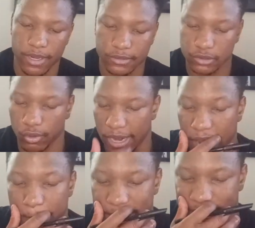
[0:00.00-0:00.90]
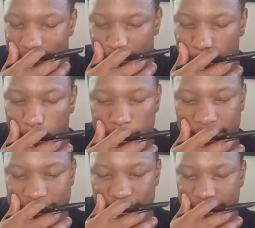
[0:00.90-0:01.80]
So Ant-Man had the ball in
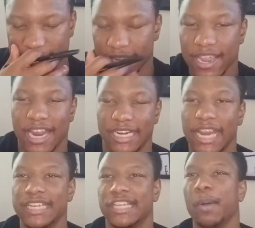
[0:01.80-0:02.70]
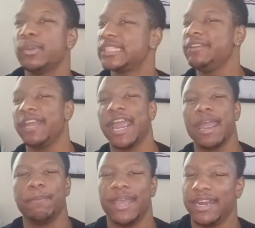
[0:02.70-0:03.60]
his hands, and they double-teamed
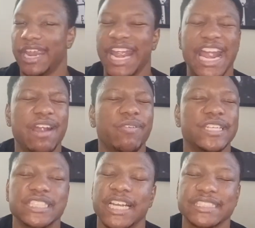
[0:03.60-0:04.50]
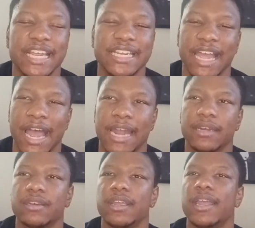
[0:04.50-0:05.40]
Ant-Man every chance they got.
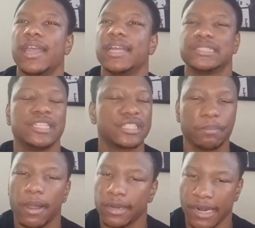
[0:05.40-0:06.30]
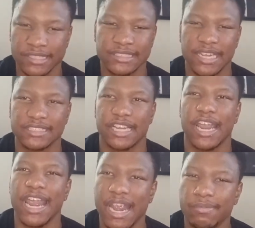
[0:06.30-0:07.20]
Took the ball out of his hands
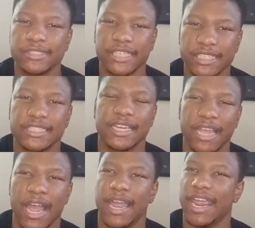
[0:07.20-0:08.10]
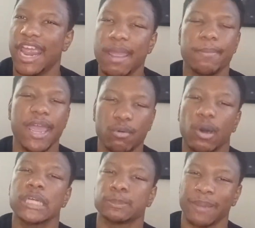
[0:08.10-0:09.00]
every chance they got. Ant-Man
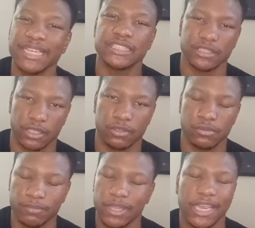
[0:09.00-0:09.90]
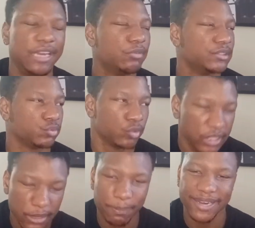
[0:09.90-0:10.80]
was patient, though. He was
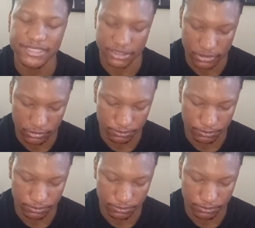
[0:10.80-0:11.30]
really patient.